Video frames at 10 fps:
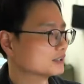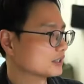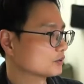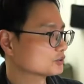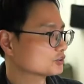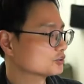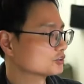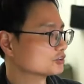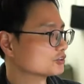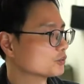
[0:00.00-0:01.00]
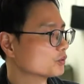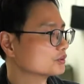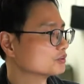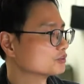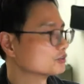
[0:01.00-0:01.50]
our students really
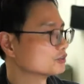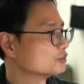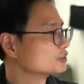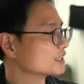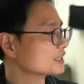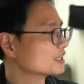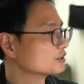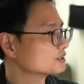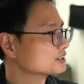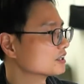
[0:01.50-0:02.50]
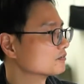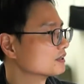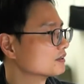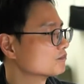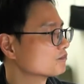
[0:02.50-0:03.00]
wanted to use that kind of stuff.
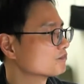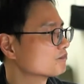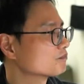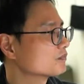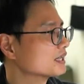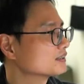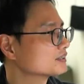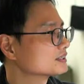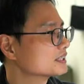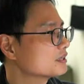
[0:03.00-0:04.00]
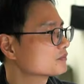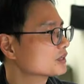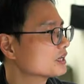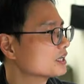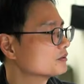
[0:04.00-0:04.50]
But at the same
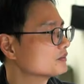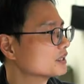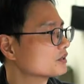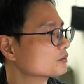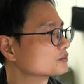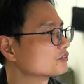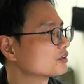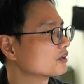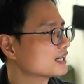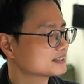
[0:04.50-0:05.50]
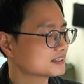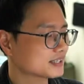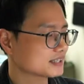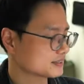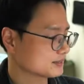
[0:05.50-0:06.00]
time, they also realized
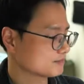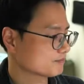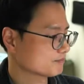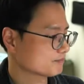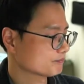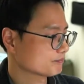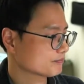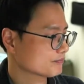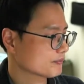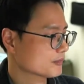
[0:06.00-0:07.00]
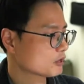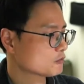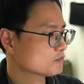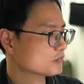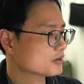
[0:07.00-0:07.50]
that
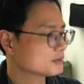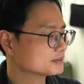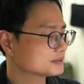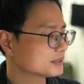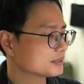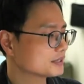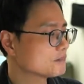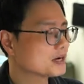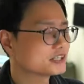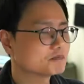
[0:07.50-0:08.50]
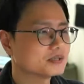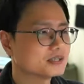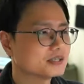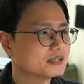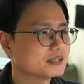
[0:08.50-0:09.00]
perhaps that might
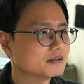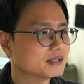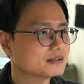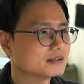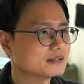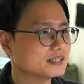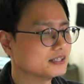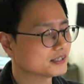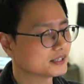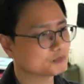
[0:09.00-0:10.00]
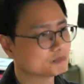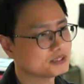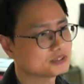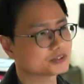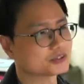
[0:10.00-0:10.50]
be not the entire
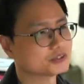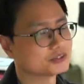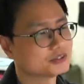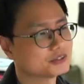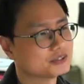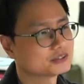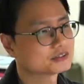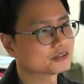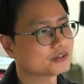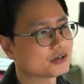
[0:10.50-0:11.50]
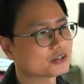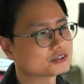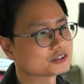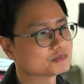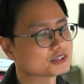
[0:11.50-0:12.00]
picture. So there are
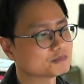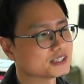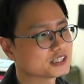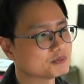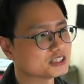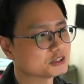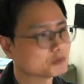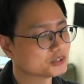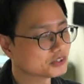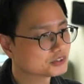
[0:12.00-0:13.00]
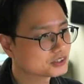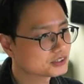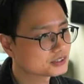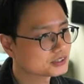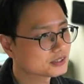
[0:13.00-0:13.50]
some subjective
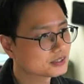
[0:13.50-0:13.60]
experiences,